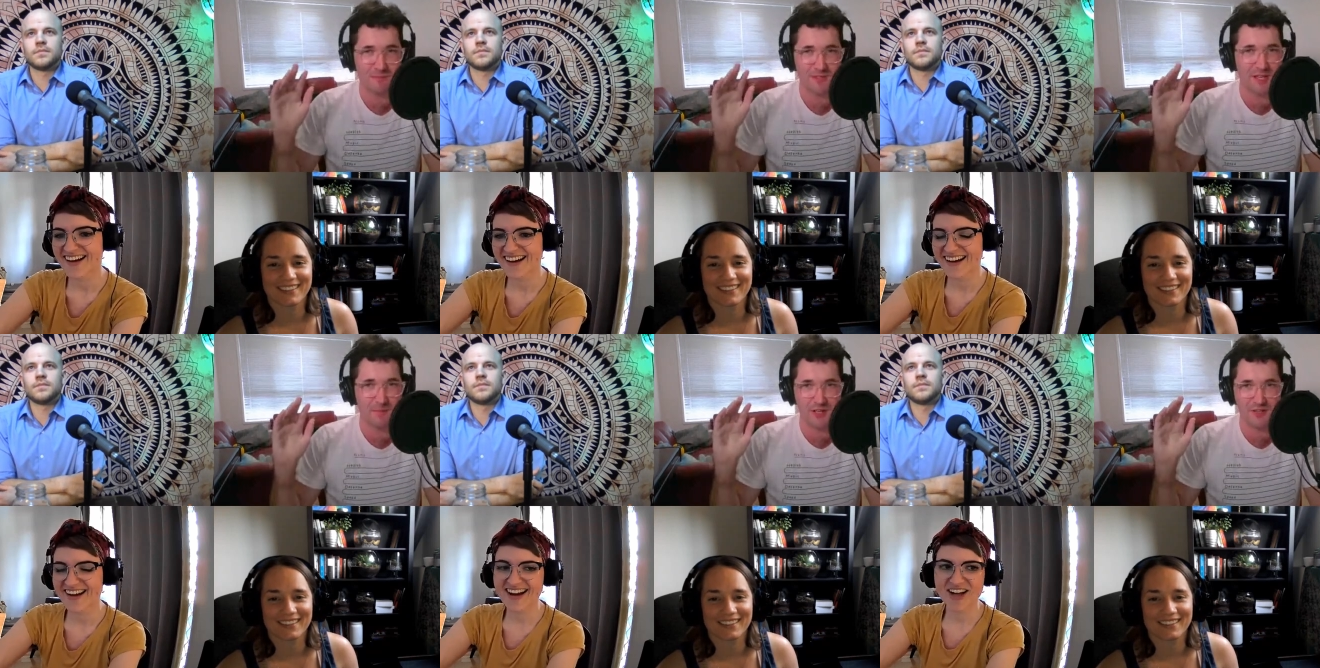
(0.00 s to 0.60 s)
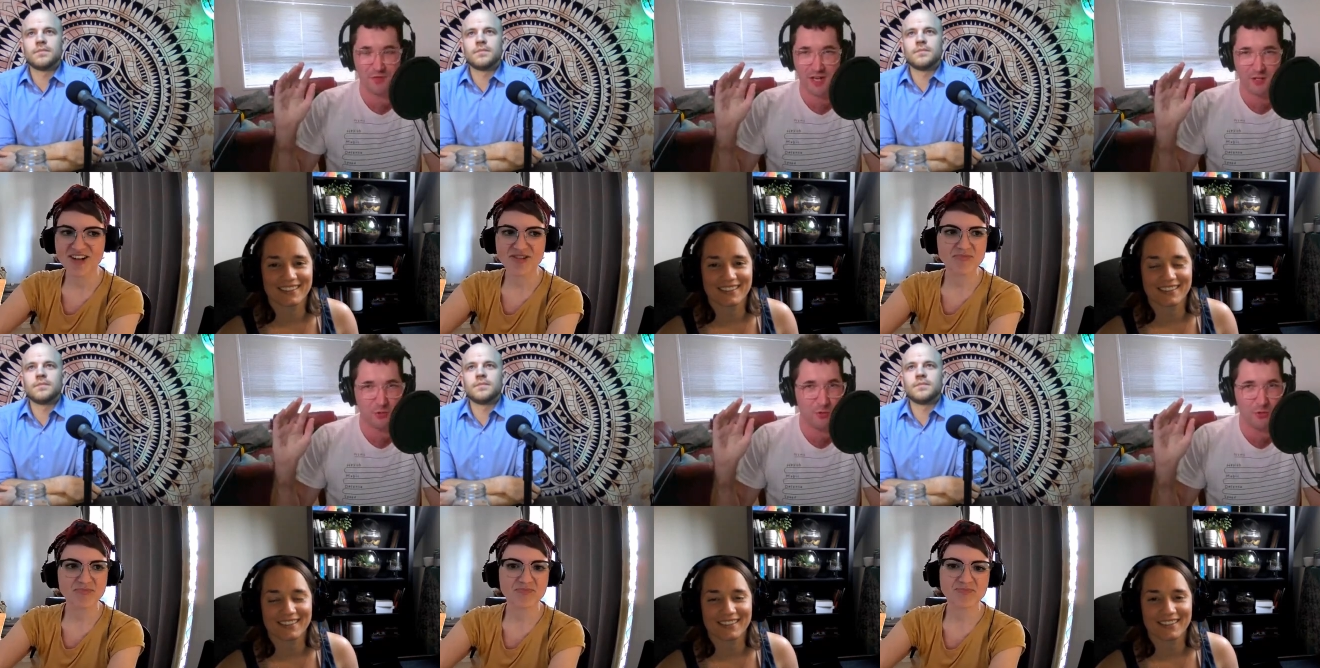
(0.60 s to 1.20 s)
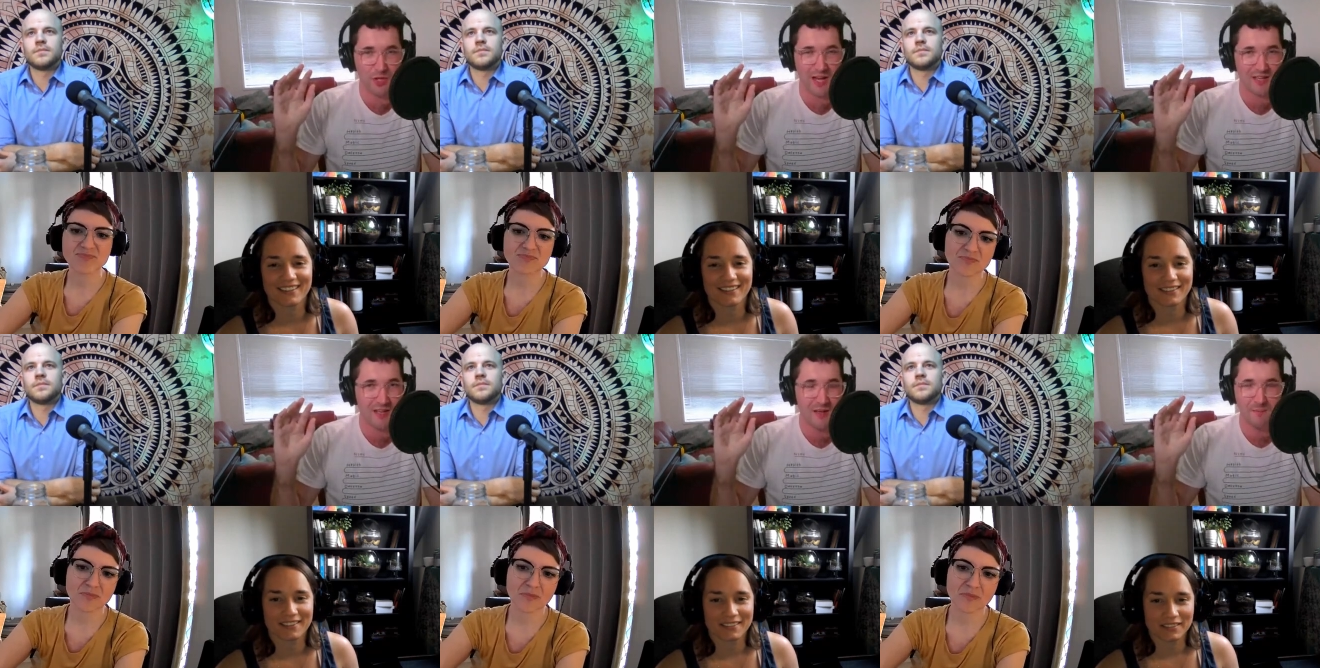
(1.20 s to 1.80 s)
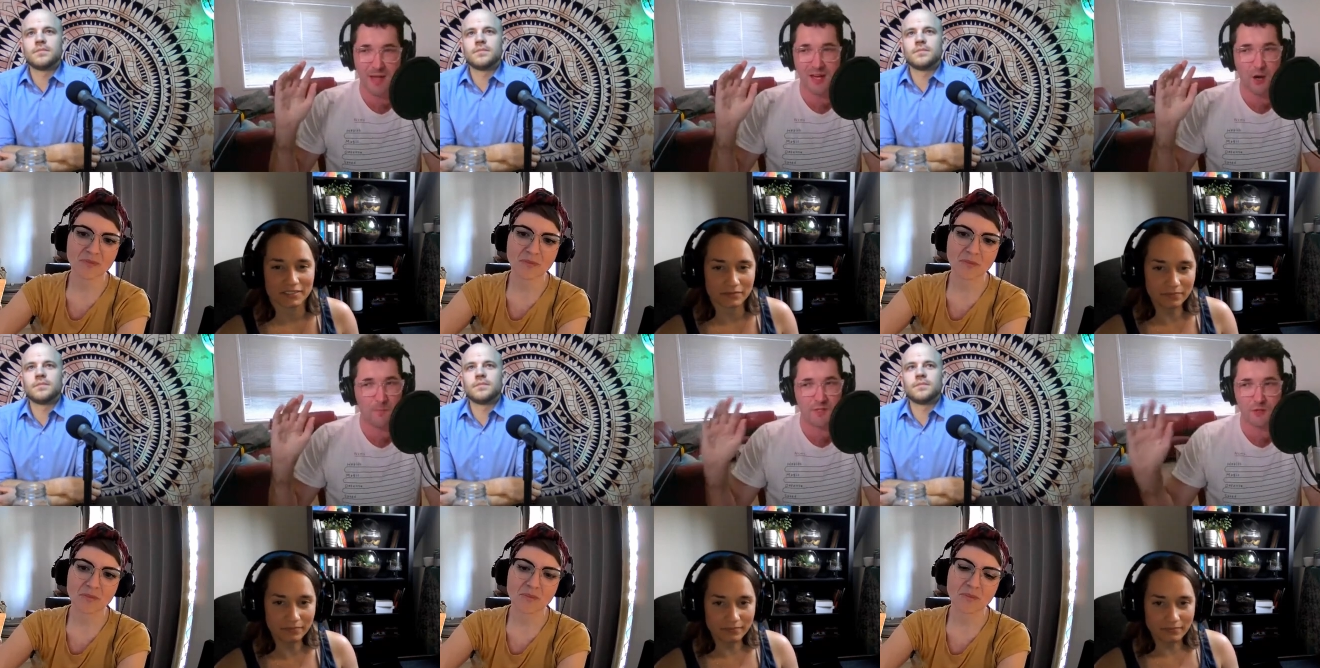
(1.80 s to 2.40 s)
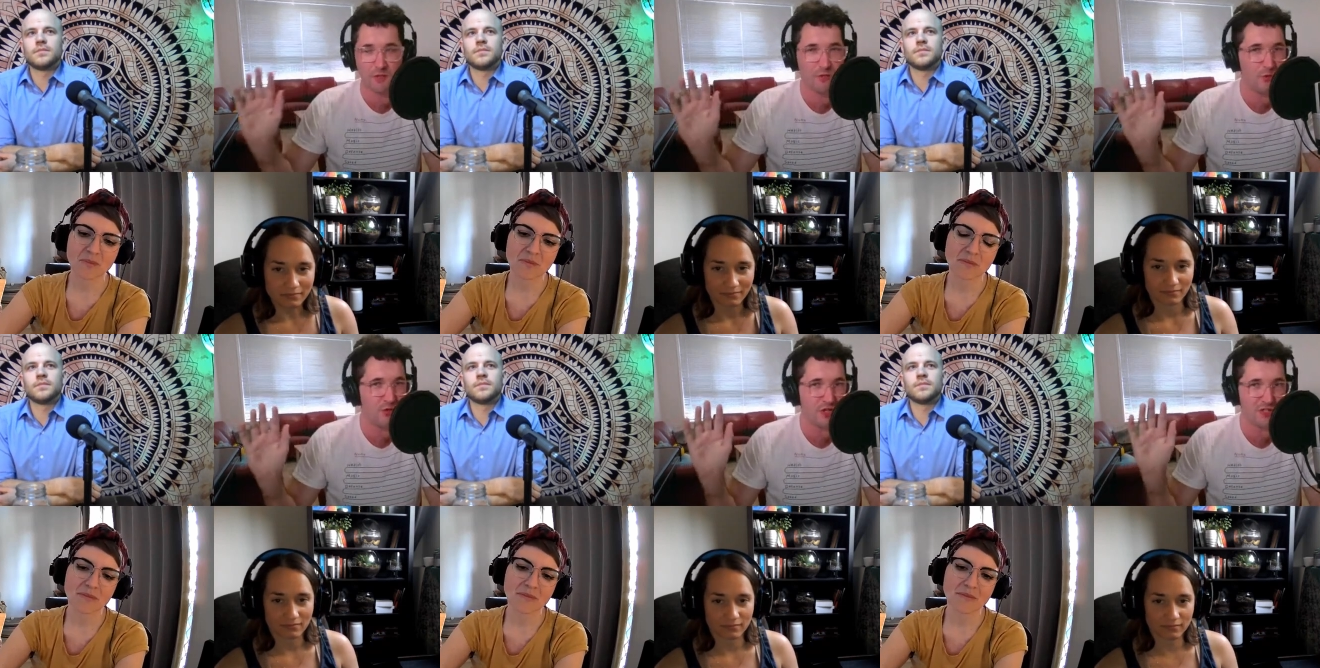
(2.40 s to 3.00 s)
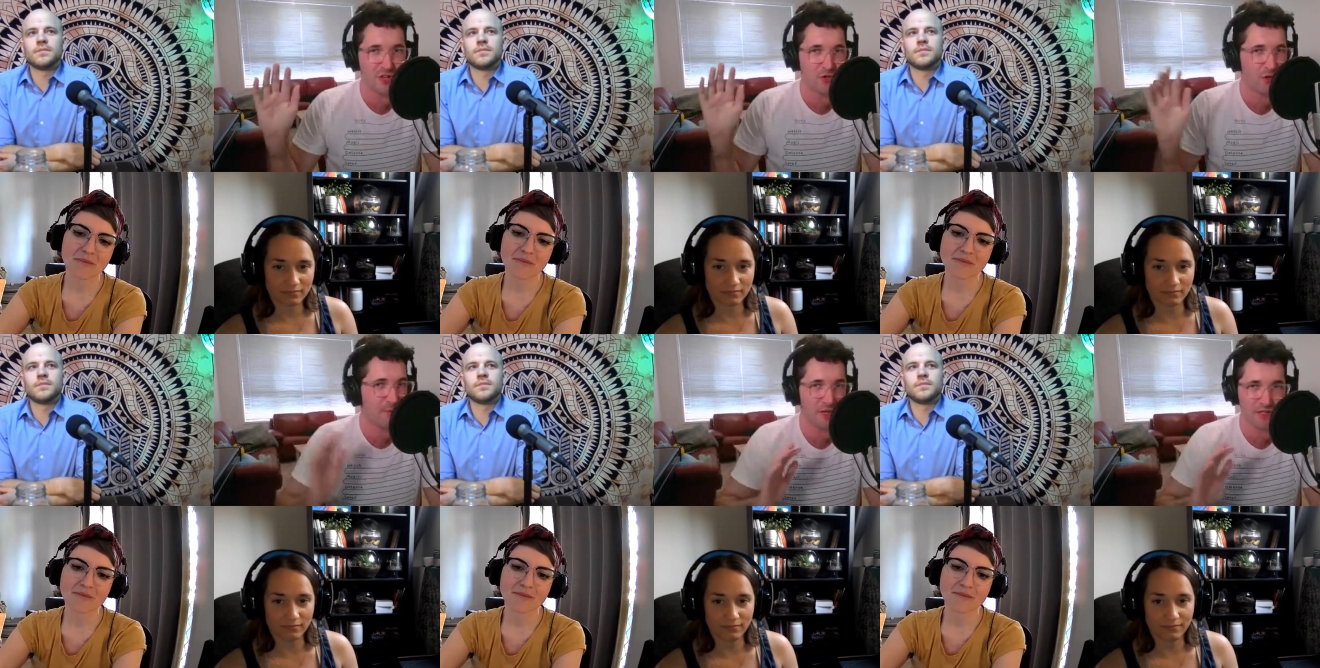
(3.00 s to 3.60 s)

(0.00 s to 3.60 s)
Speaker 1: He did a bunch of like cool, like made optical illusions to trick a